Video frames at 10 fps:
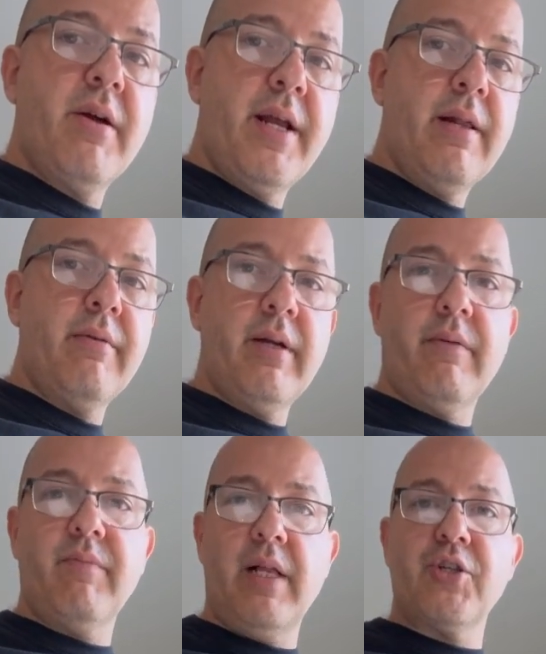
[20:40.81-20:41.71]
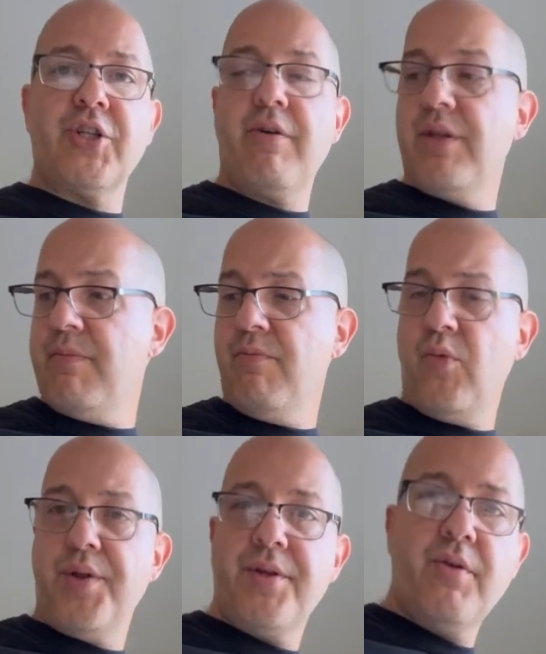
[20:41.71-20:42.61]
and I'll share them
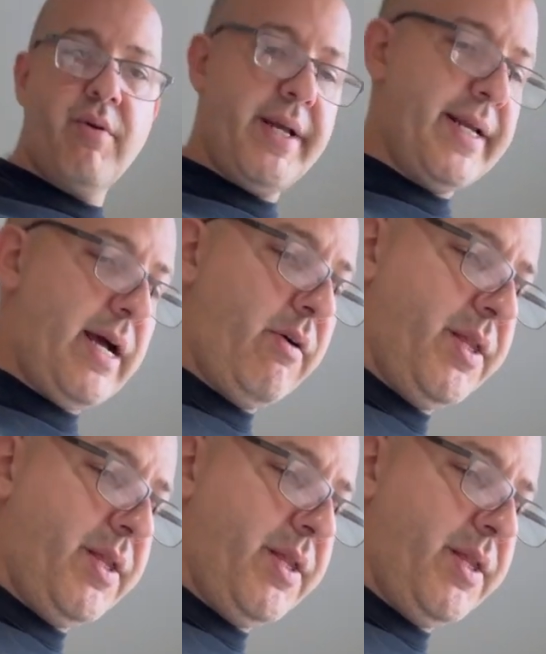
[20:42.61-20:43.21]
with you right now.